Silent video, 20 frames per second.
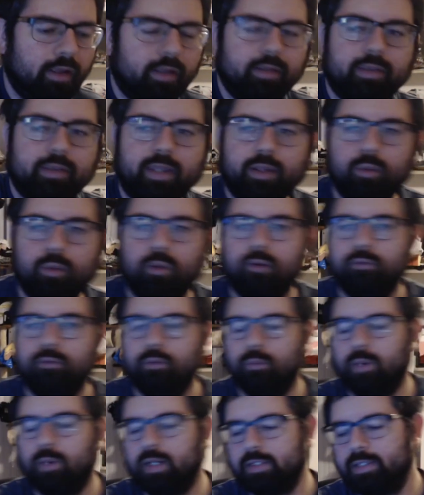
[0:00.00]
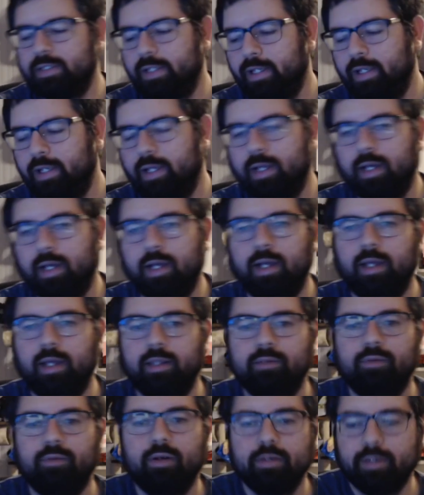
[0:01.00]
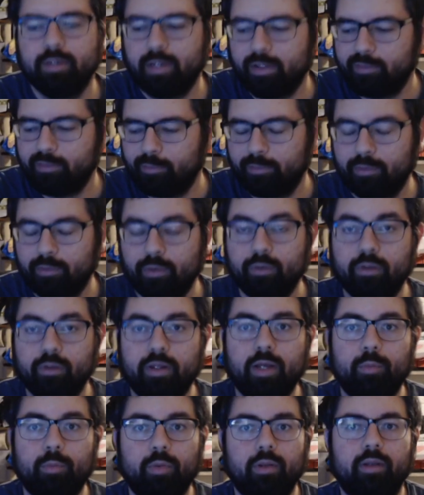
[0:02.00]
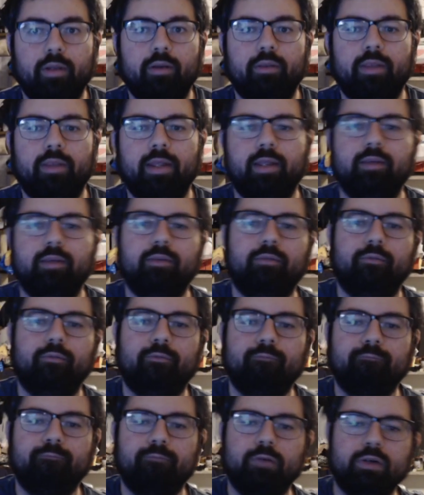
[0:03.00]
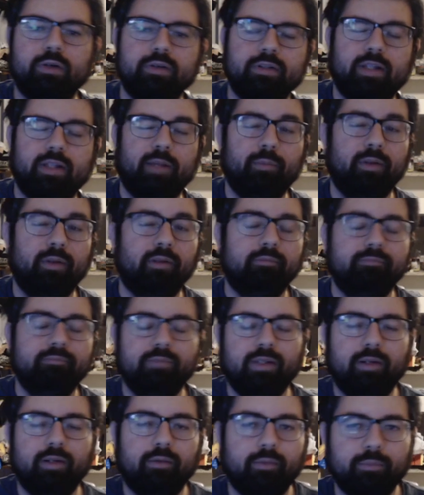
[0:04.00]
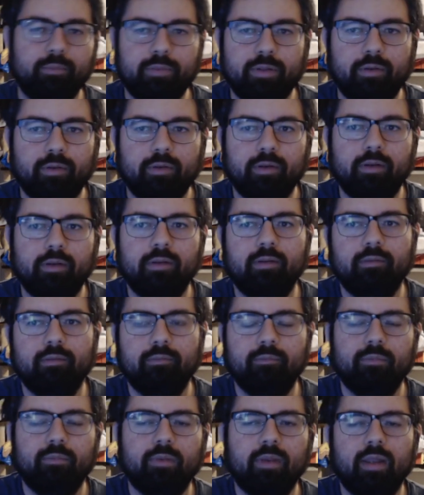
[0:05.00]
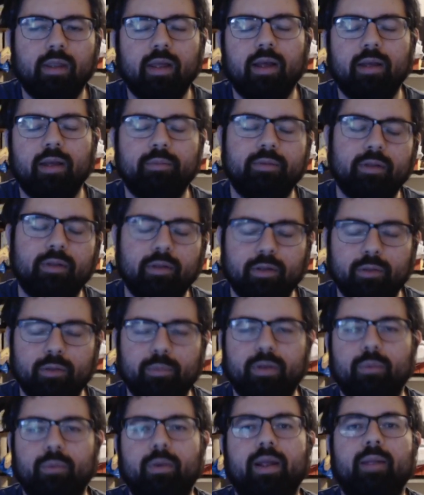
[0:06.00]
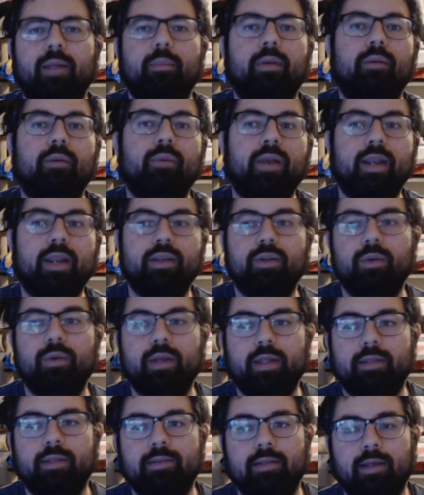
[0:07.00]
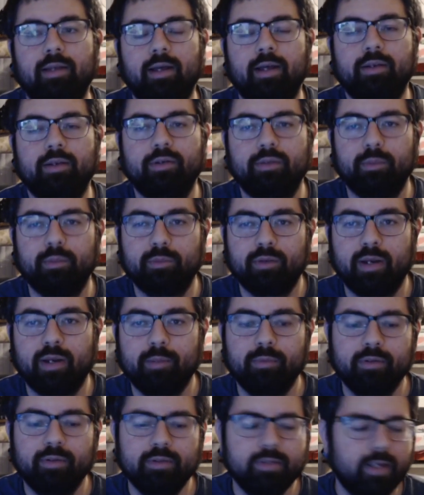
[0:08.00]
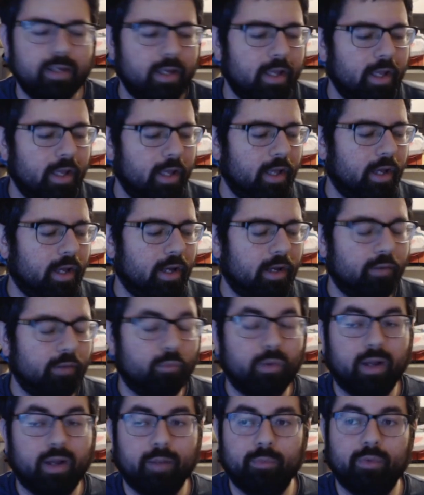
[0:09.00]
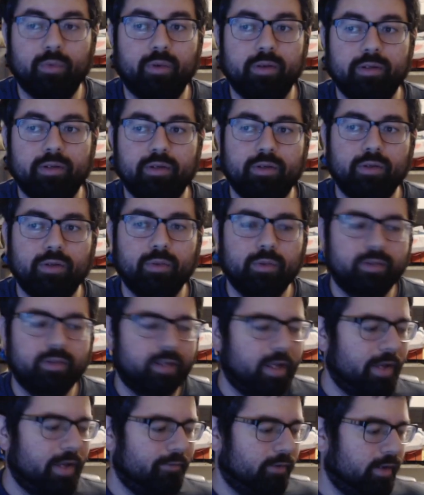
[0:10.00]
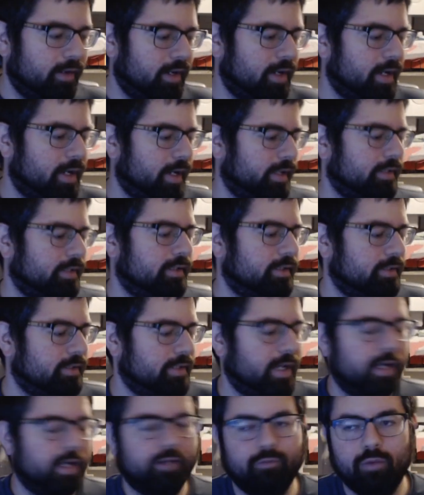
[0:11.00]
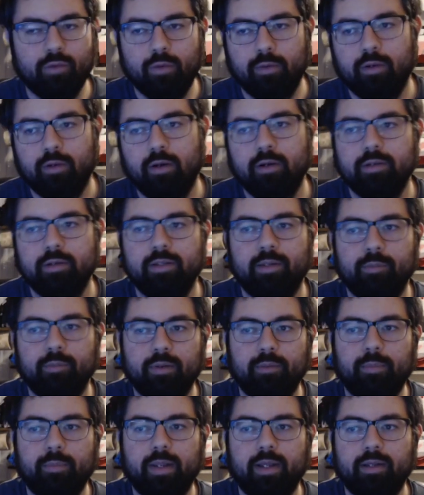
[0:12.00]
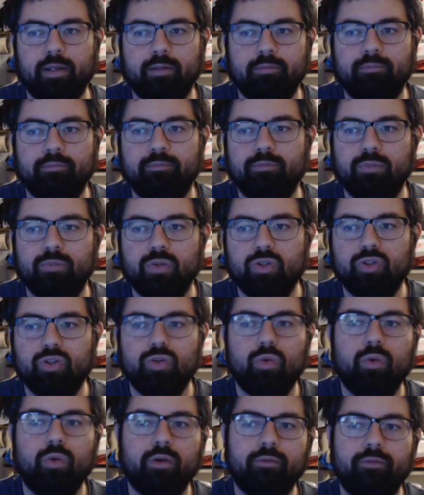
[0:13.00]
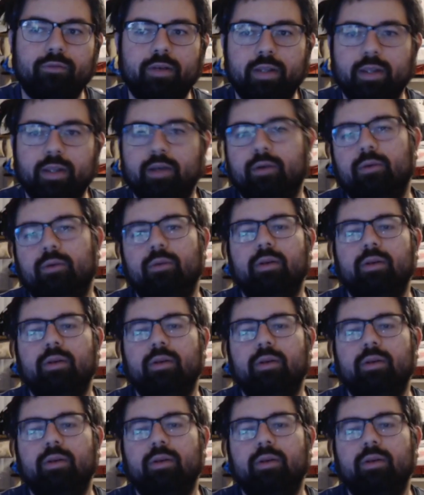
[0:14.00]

thank you all for watching. As far as announcements go, a couple little things. First, I'm still a little bit away, but when I do hit 100 subscribers, What I'm going to do is I have a nice stack of code cards, and I'm going to make a short video